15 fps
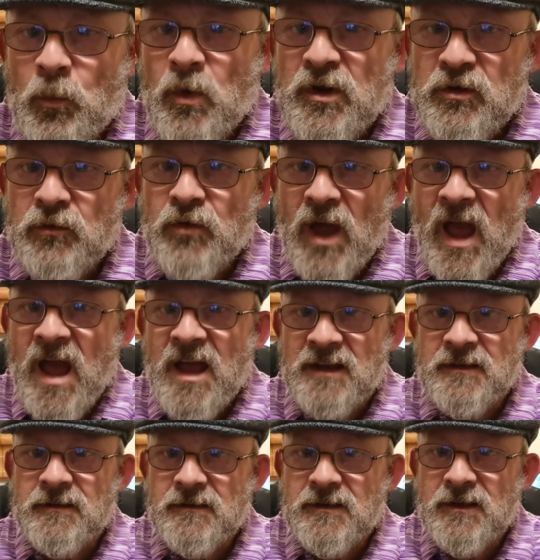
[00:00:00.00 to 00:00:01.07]
But when you've
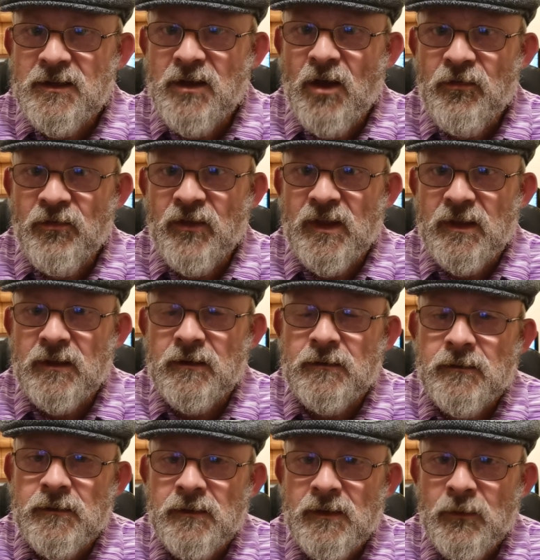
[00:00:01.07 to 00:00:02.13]
had nothing,
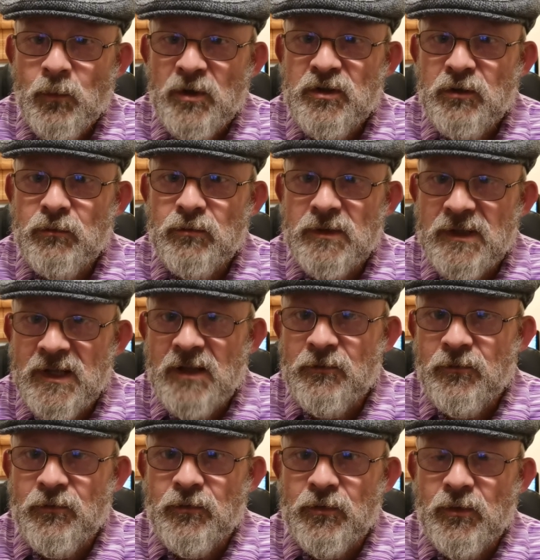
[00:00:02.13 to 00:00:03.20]
when you've
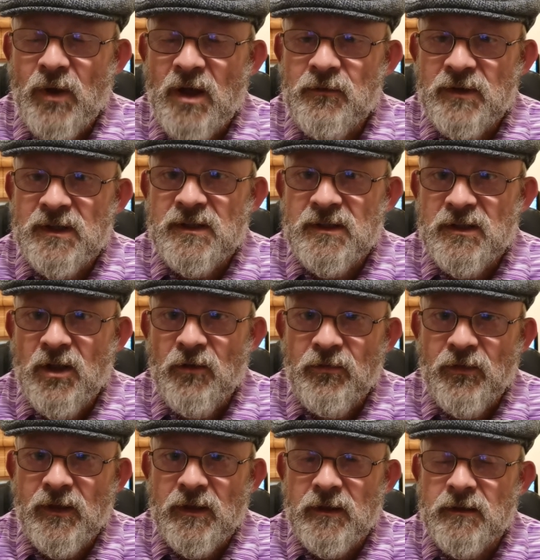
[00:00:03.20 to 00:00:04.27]
lived through having
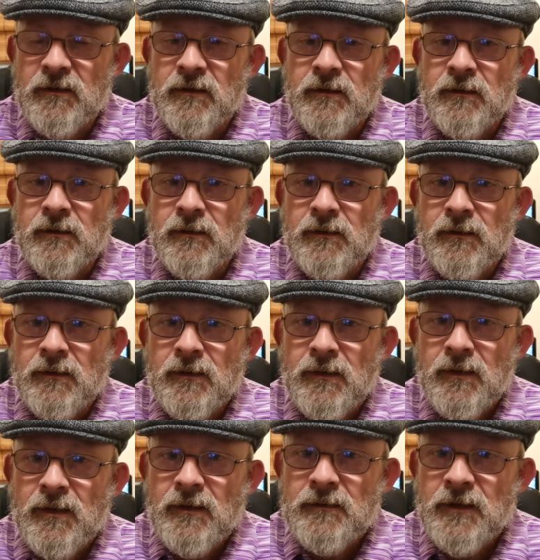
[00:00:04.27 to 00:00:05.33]
nothing,
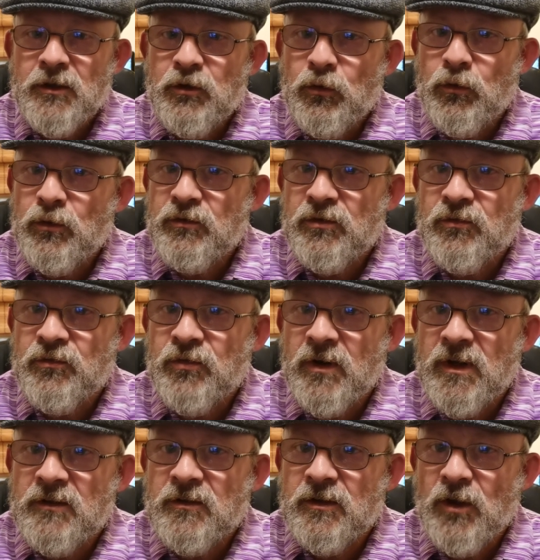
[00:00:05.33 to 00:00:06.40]
then you're always
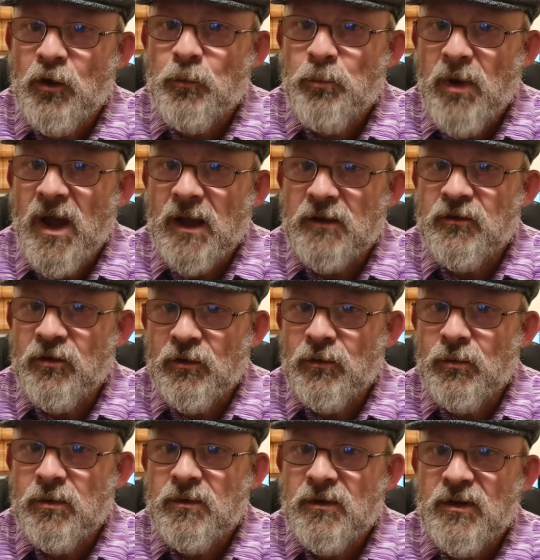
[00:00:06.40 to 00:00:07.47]
afraid to go back
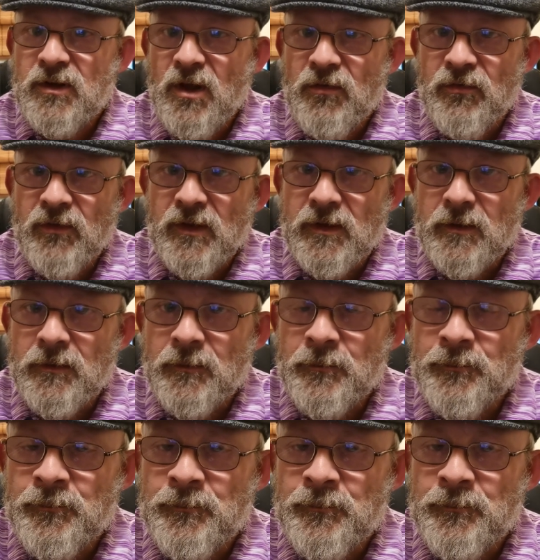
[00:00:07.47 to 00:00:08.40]
to nothing.